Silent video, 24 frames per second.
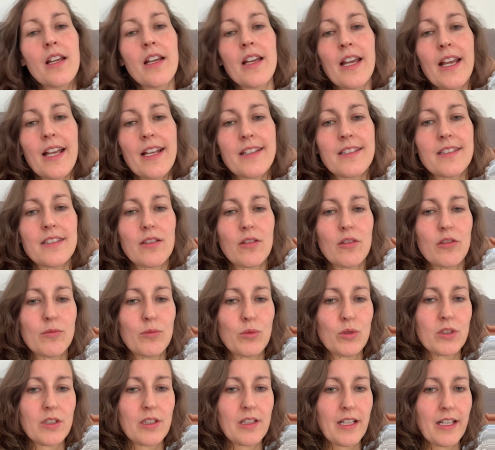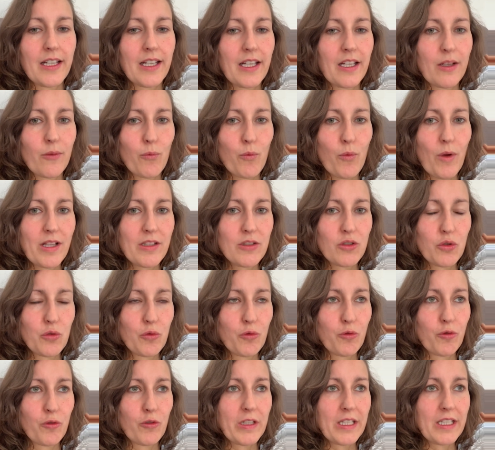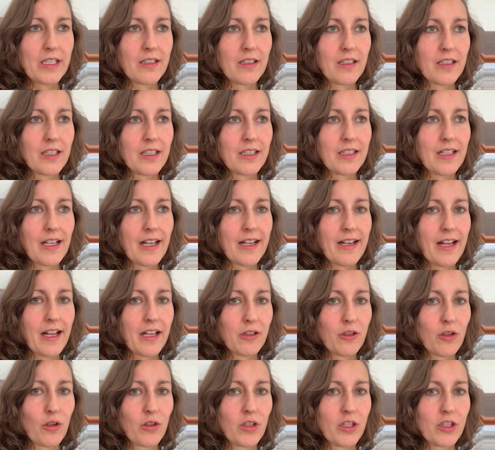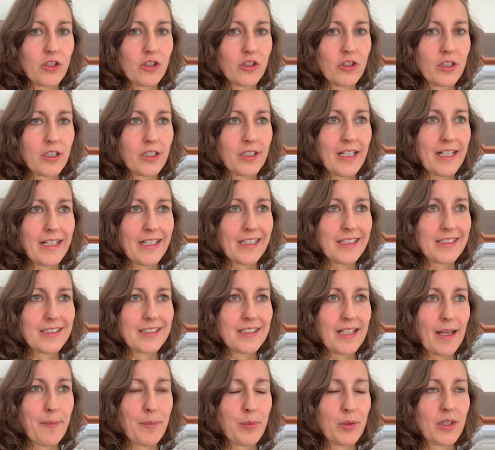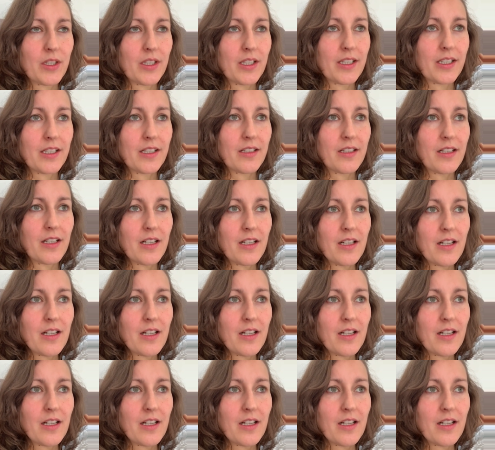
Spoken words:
It's almost like once you feel it and acknowledge it and accept it,